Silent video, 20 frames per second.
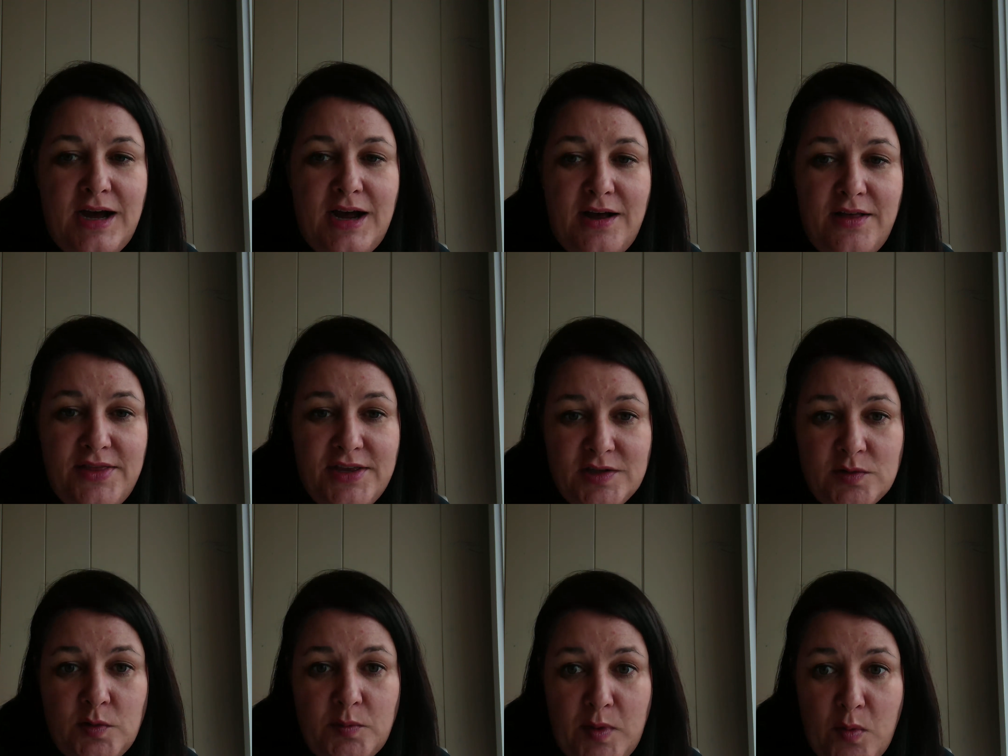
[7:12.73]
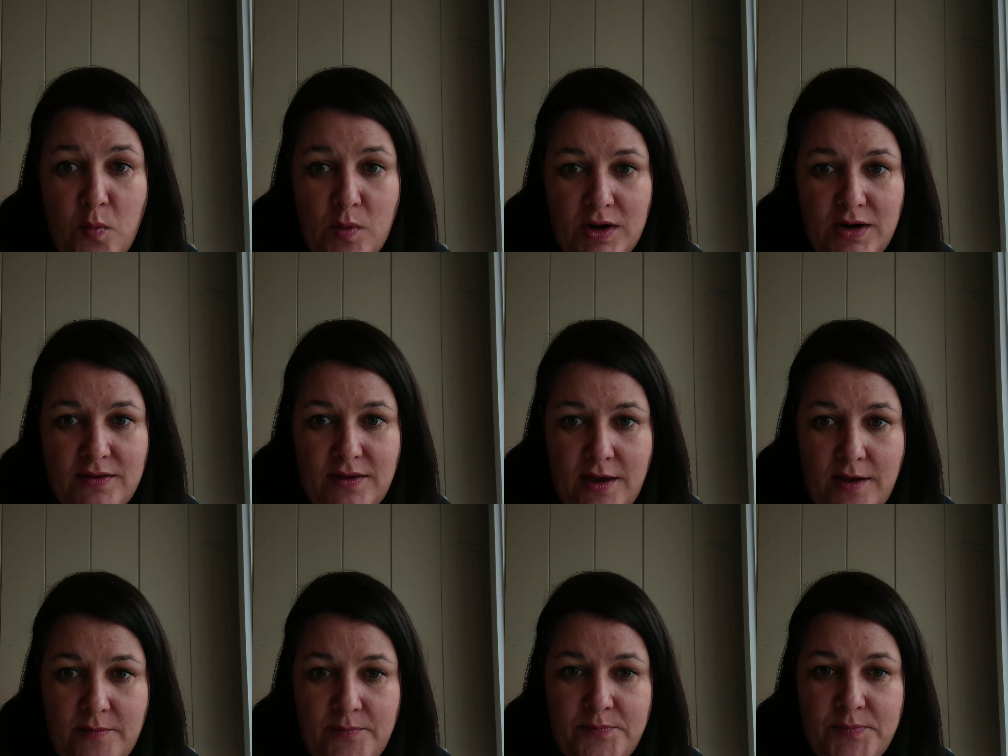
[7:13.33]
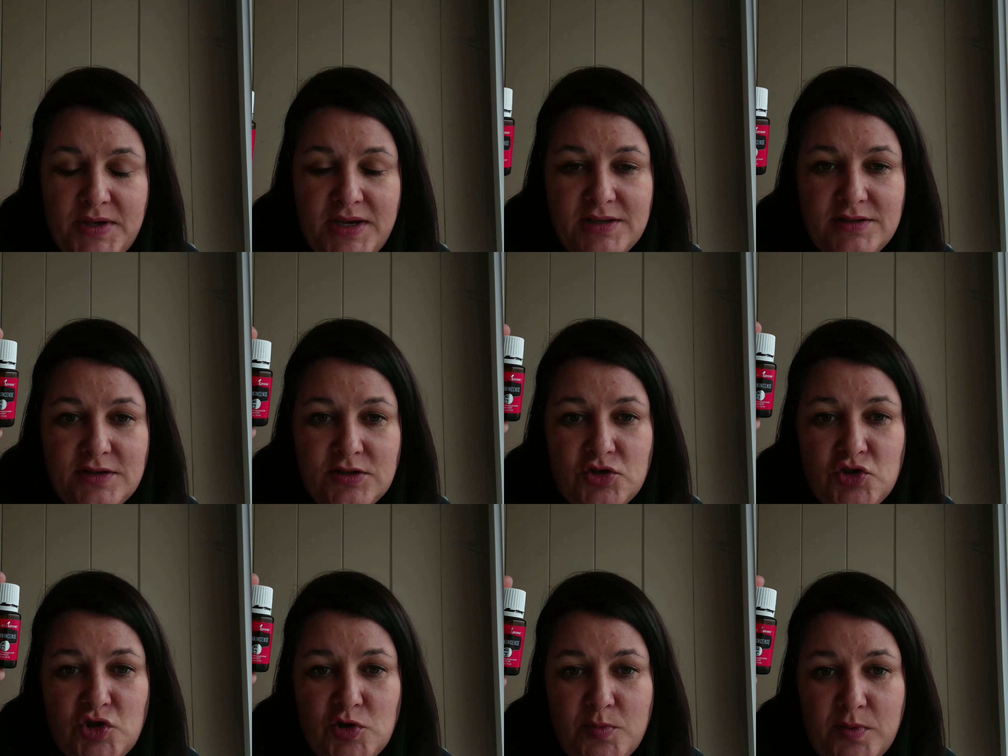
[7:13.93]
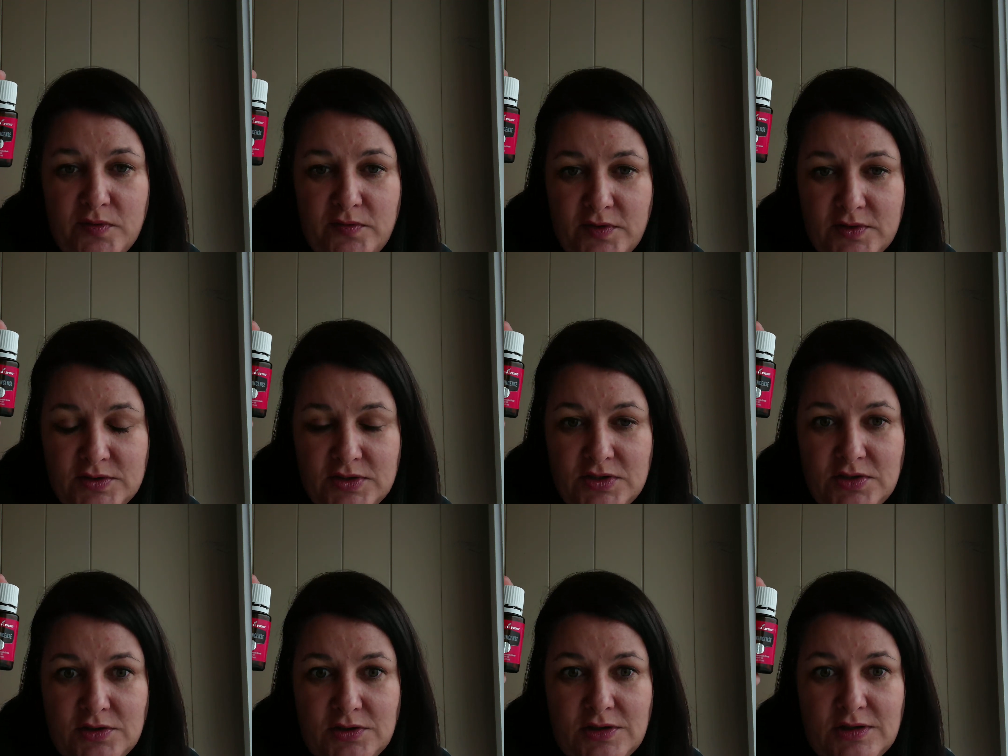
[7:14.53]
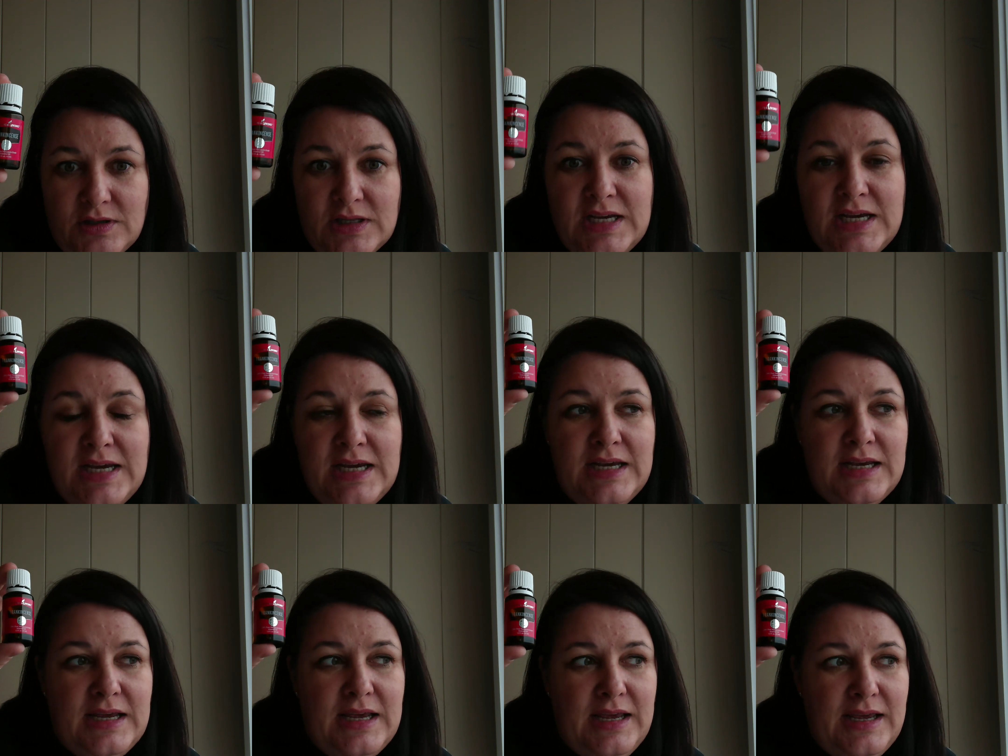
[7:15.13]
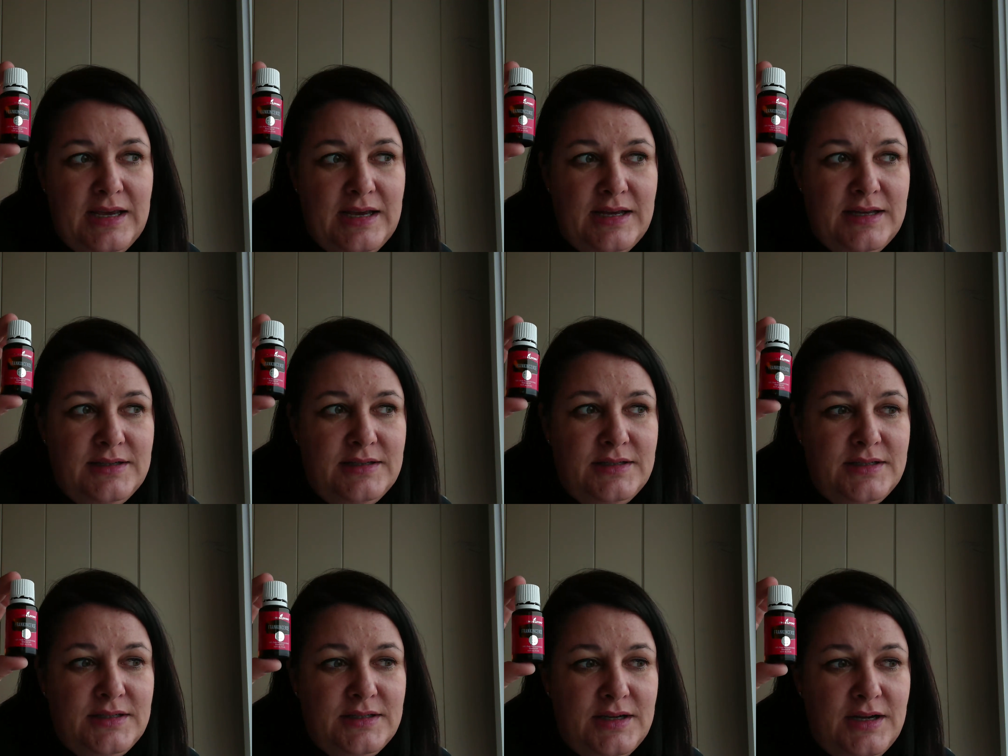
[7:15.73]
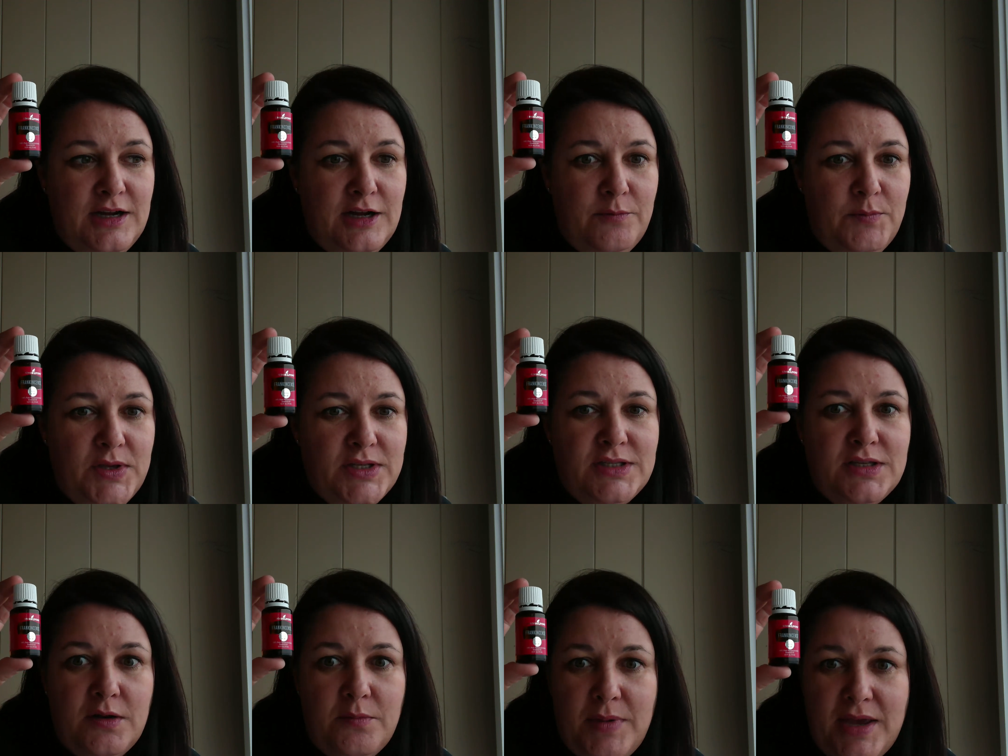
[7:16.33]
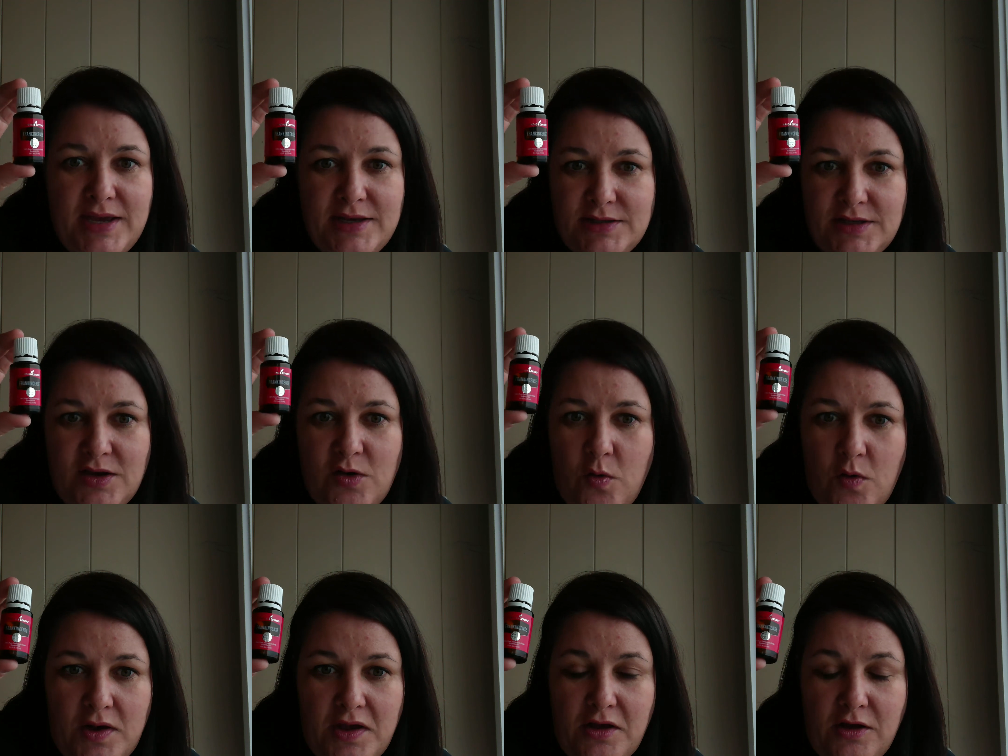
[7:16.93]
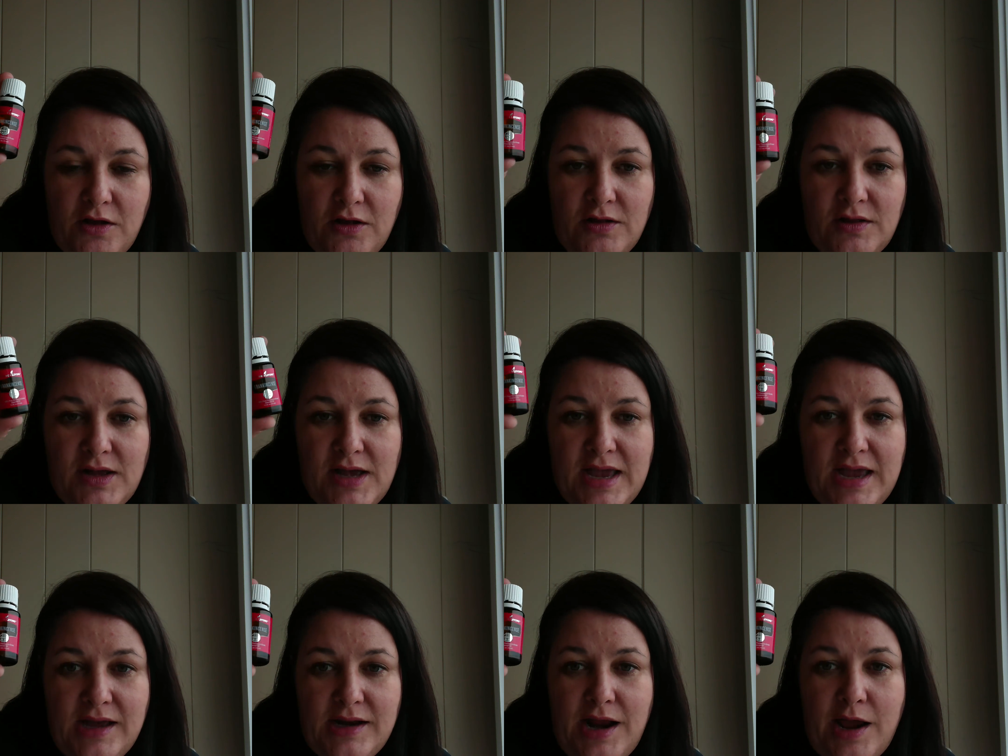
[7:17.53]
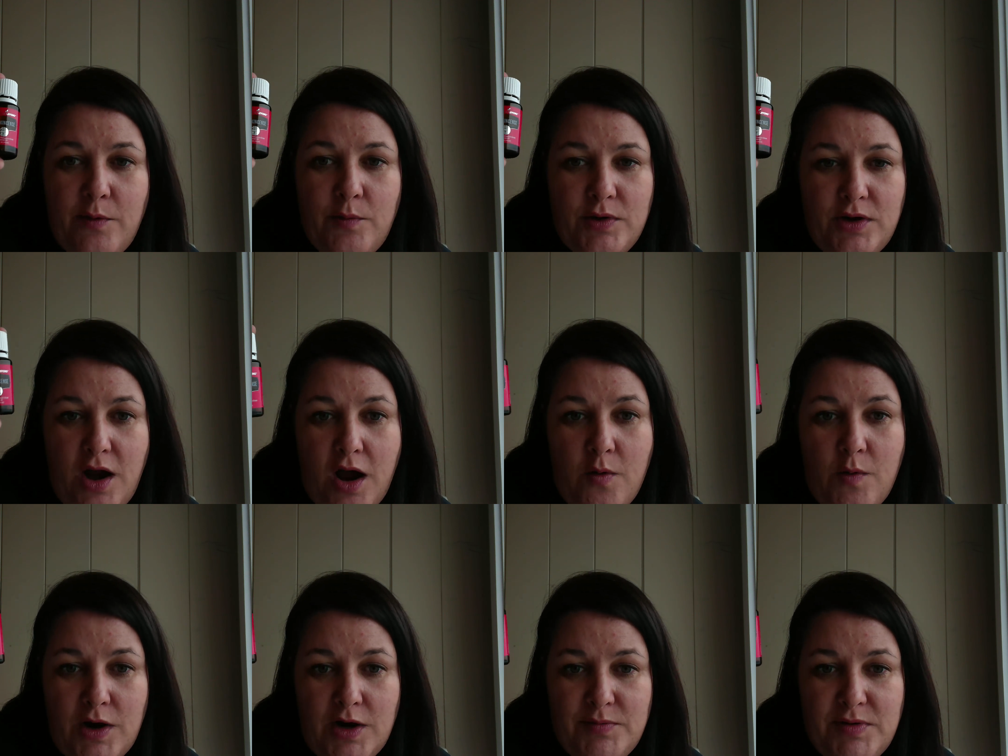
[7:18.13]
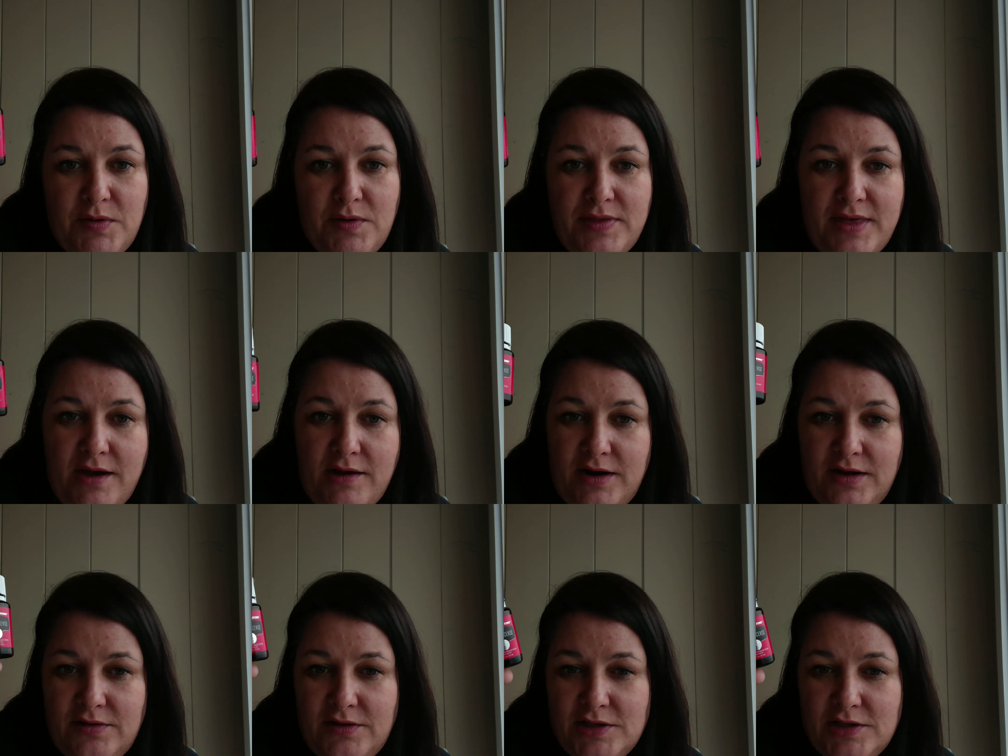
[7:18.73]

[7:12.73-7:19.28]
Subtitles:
this would be one of them, because it's super versatile and it's an amazing oil, and I would not want to be without it.